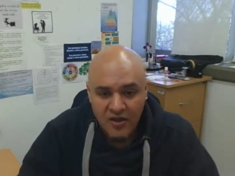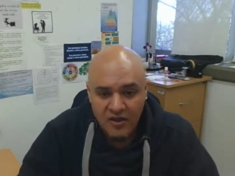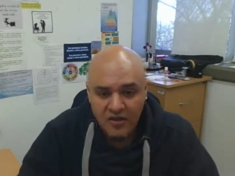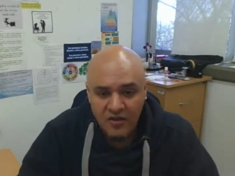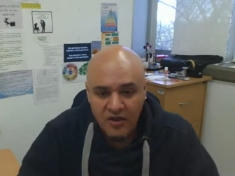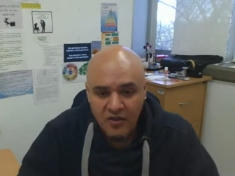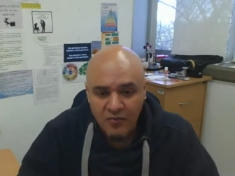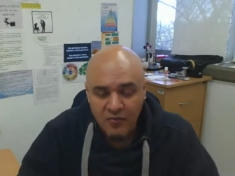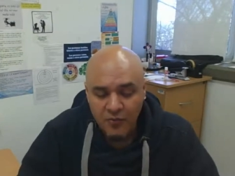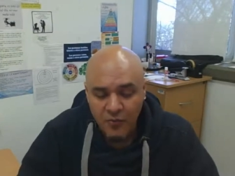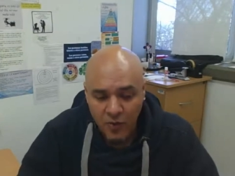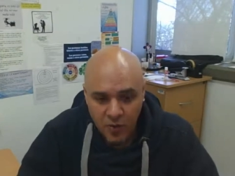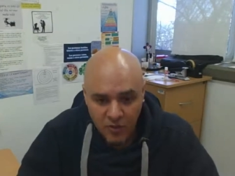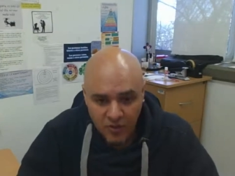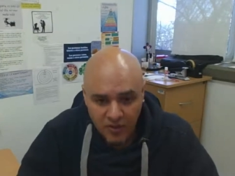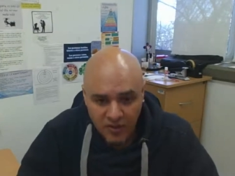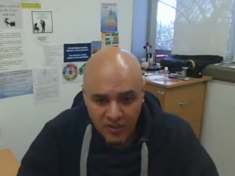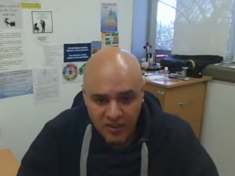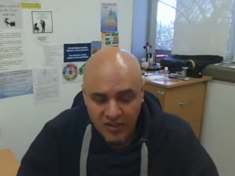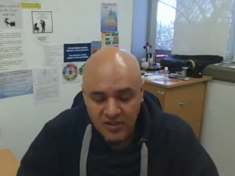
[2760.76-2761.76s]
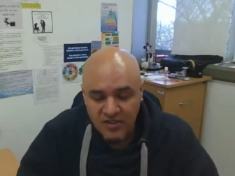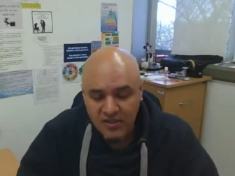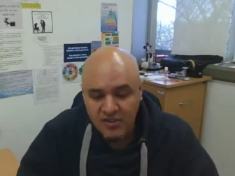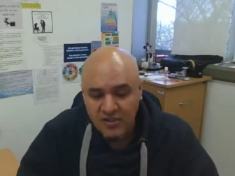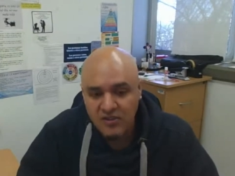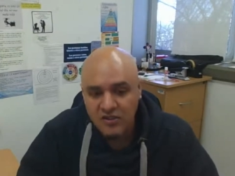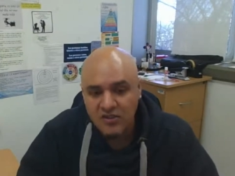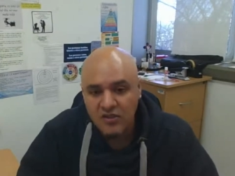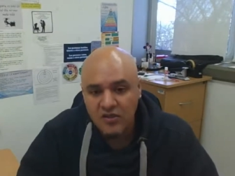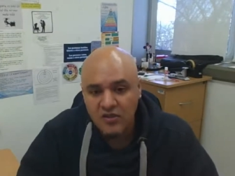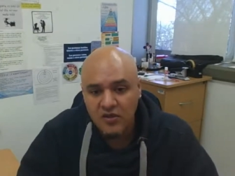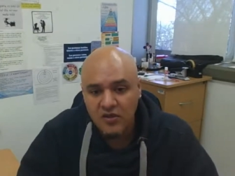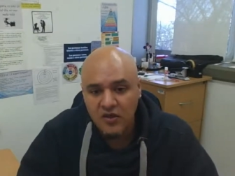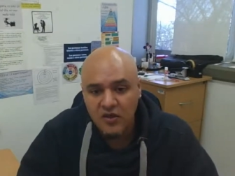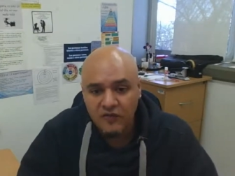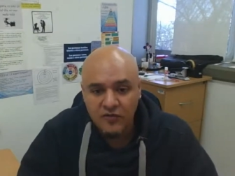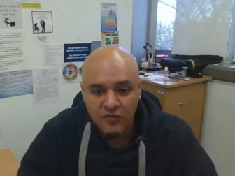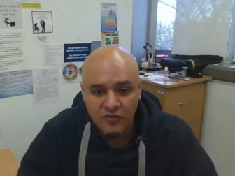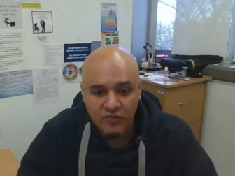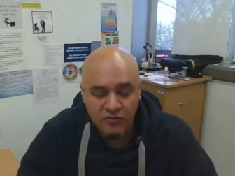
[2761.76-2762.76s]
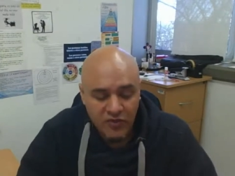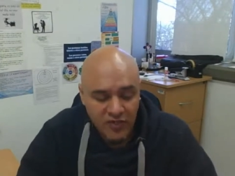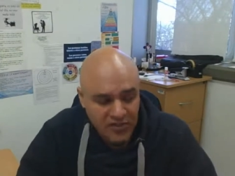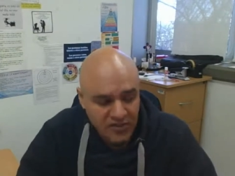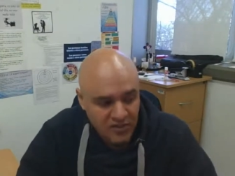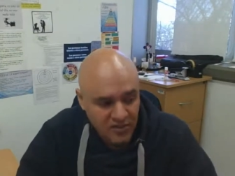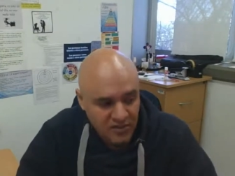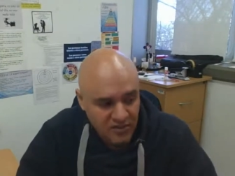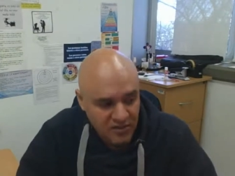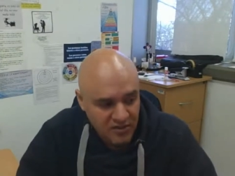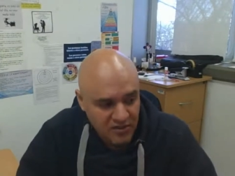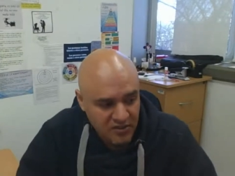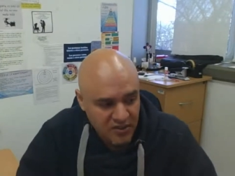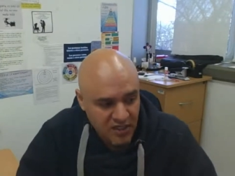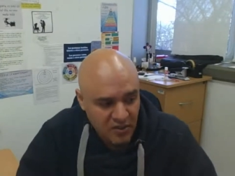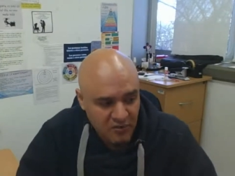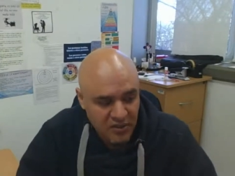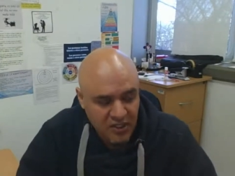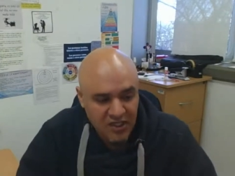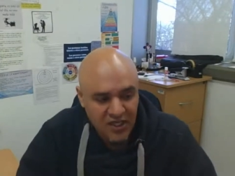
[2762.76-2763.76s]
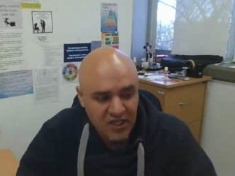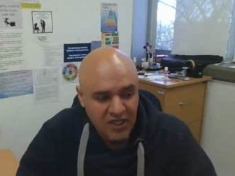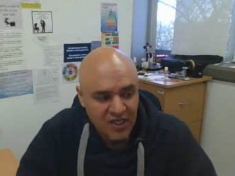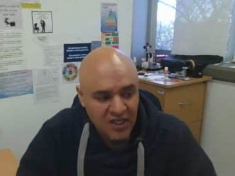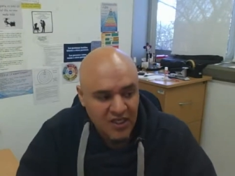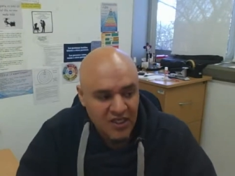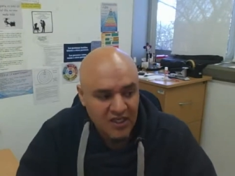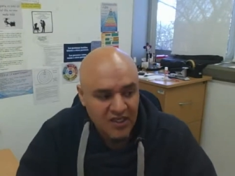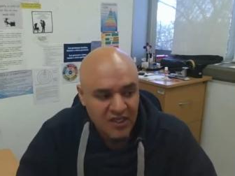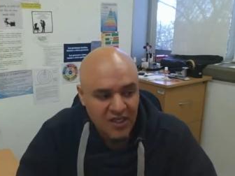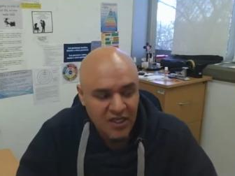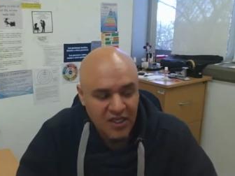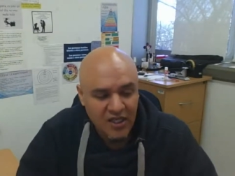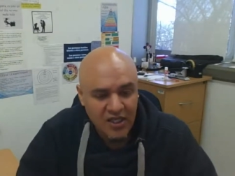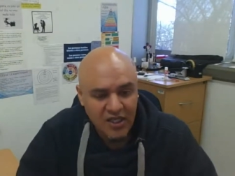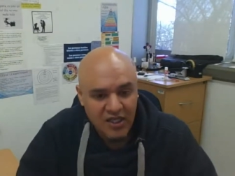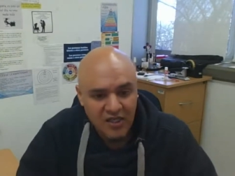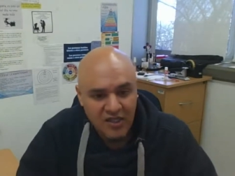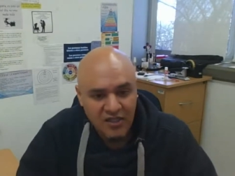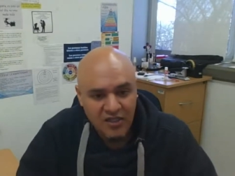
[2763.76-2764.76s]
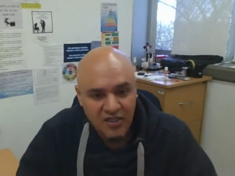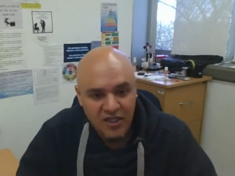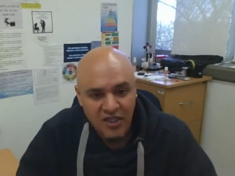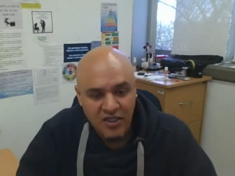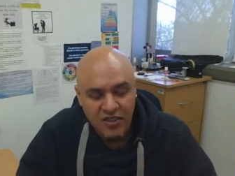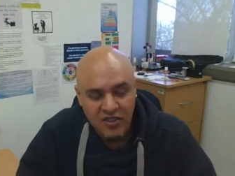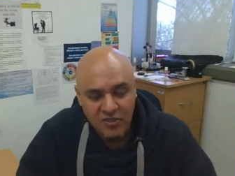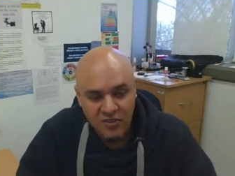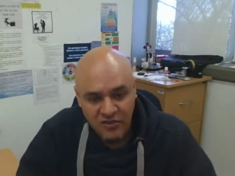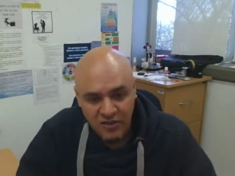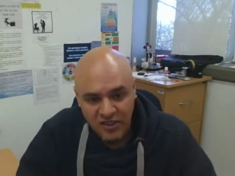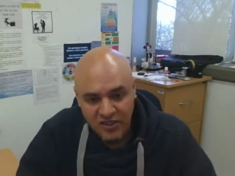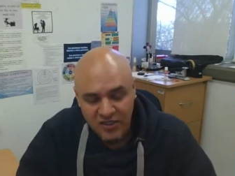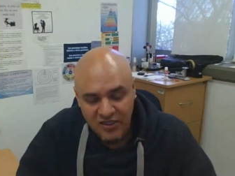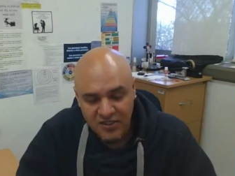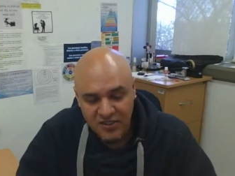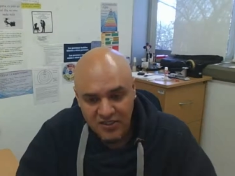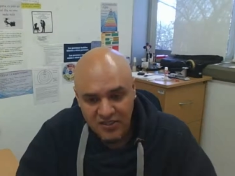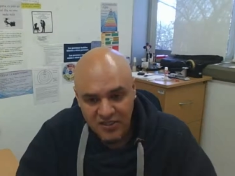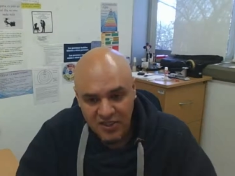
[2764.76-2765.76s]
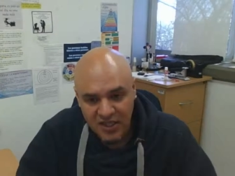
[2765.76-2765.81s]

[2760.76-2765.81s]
the importance of the research. I mean, they they do it.